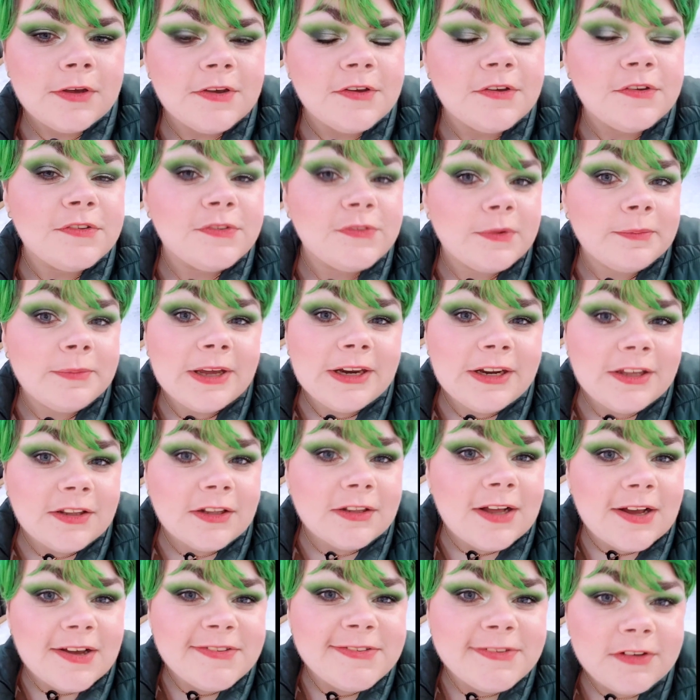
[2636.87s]
So I'm getting the
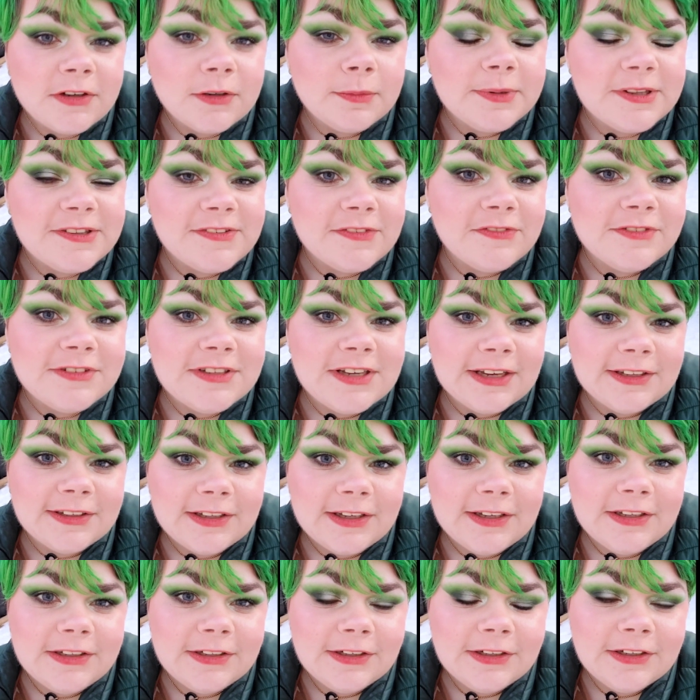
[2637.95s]
last little bits of
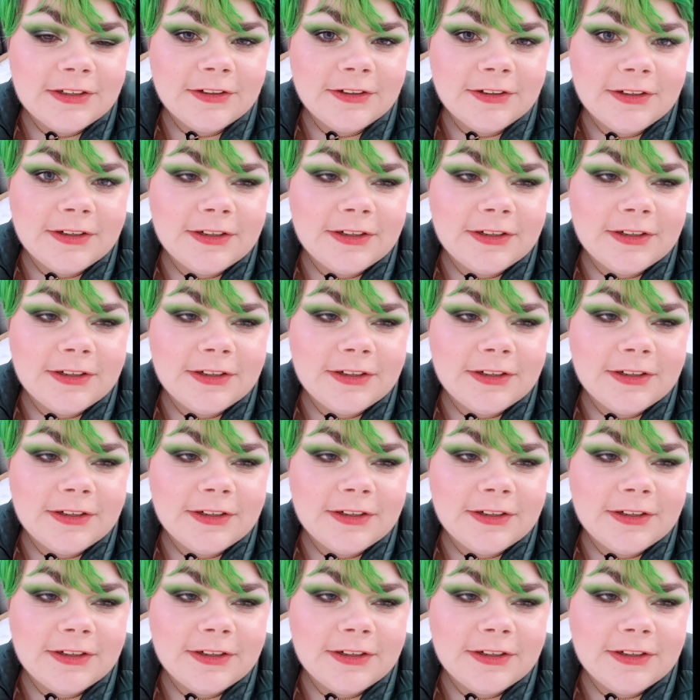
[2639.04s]
daylight here.